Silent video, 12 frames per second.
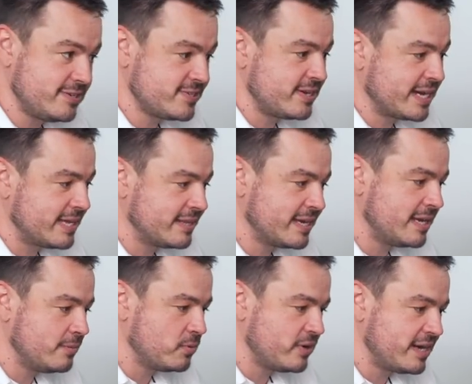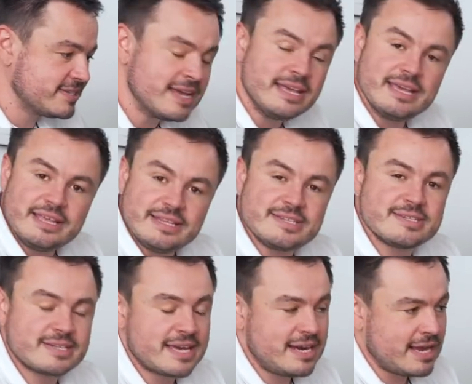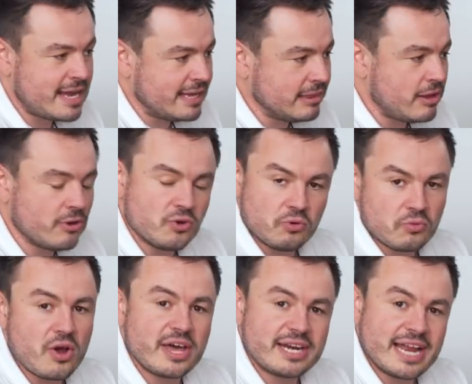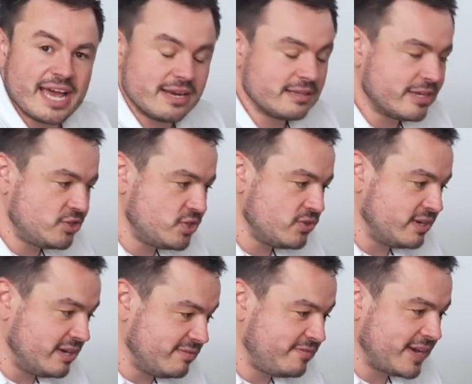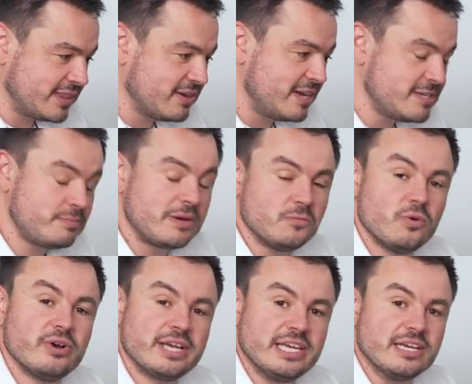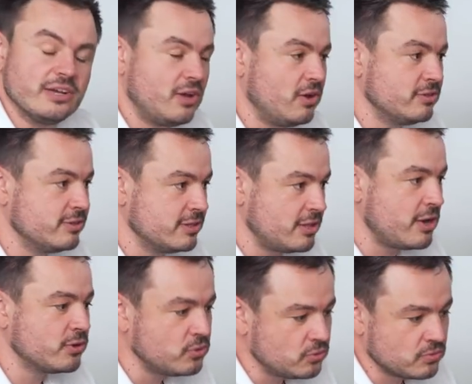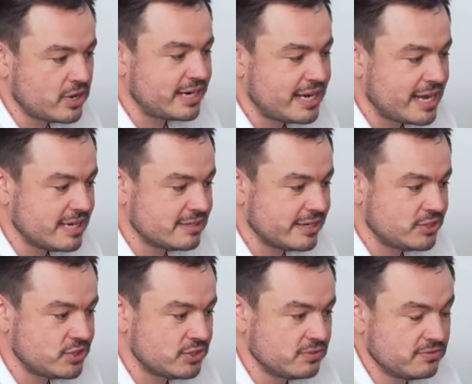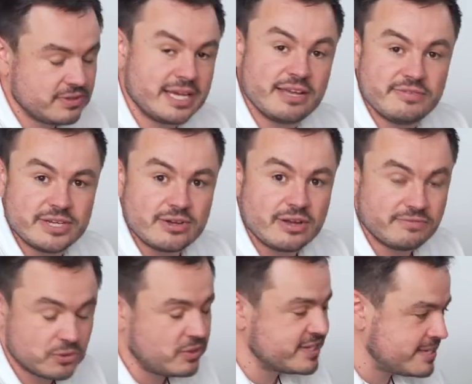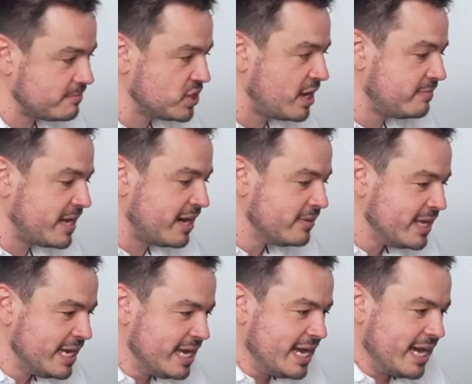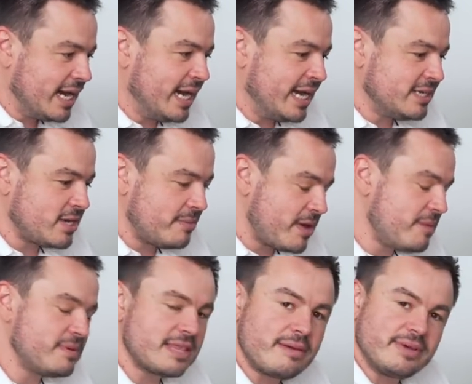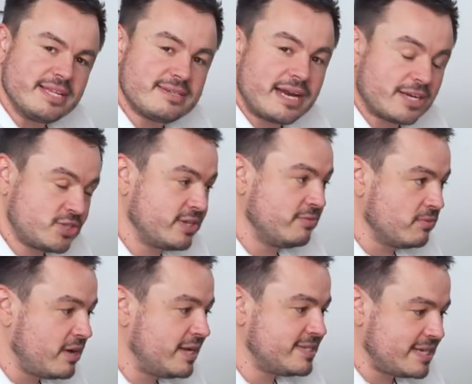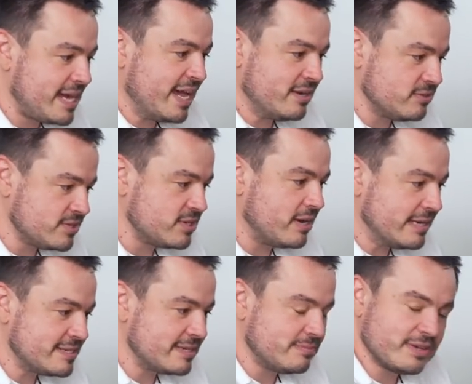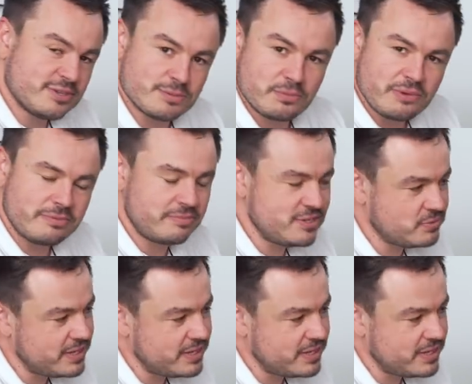just like other Kia products, this is getting a local ride and handling tune. And in fact, the guys have been working on the local ride and handling tune for the EV9 for quite some time now. And I'm hoping that means that it actually rides and handles nicely, because the problem is